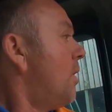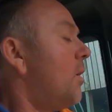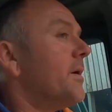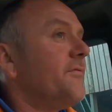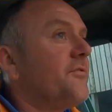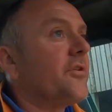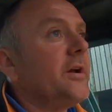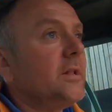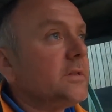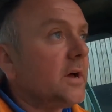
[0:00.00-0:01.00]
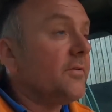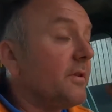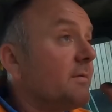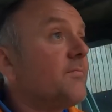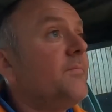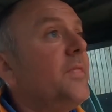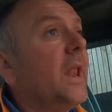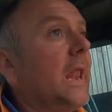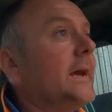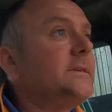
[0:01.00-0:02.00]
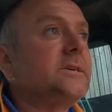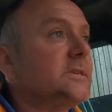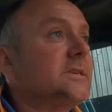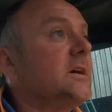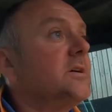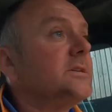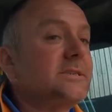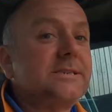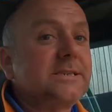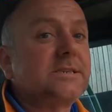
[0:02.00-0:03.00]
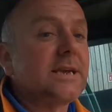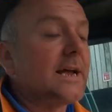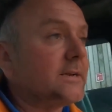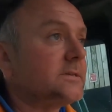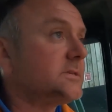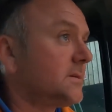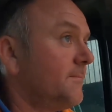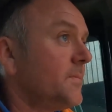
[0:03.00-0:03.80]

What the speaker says: What we've drilled on the lighter sands